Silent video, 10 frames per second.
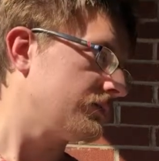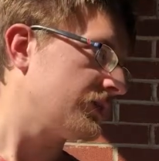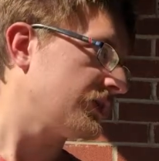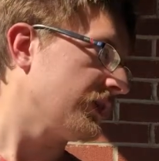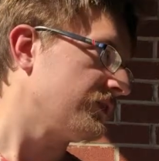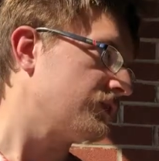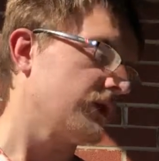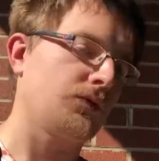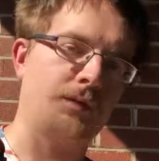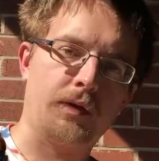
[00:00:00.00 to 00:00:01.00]
since
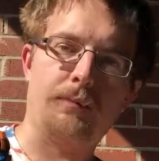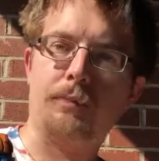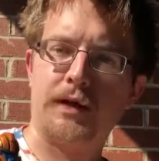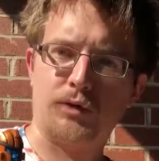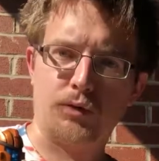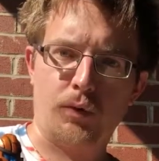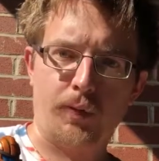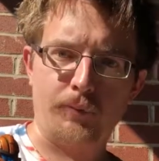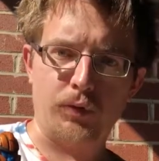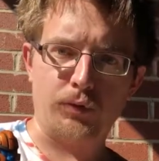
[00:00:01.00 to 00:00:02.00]
transforming them back to
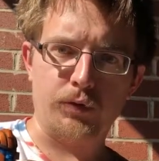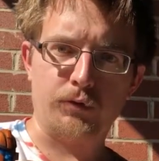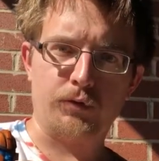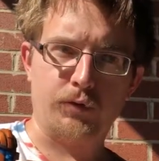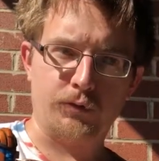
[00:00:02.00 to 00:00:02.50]
robot mode the